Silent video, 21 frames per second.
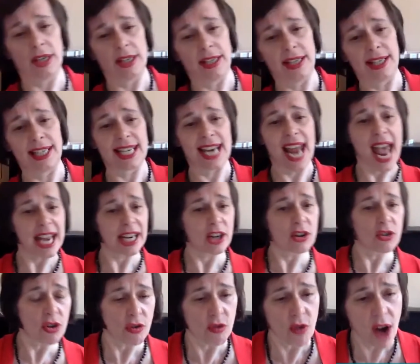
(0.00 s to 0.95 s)

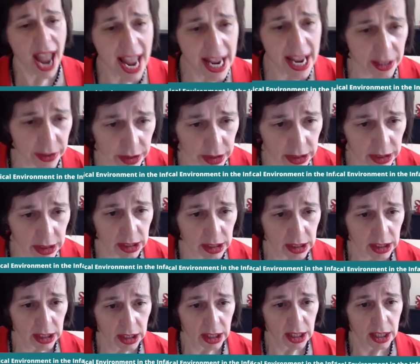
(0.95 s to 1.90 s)
stagger around.
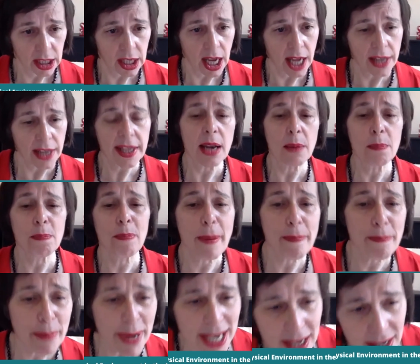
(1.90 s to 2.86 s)
And they'll
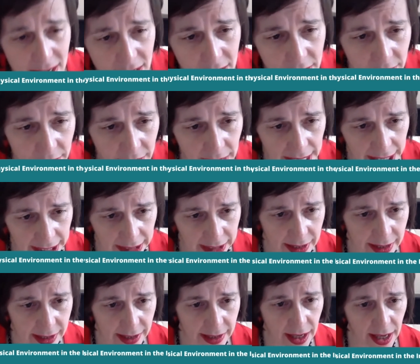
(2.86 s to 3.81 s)
bump into things,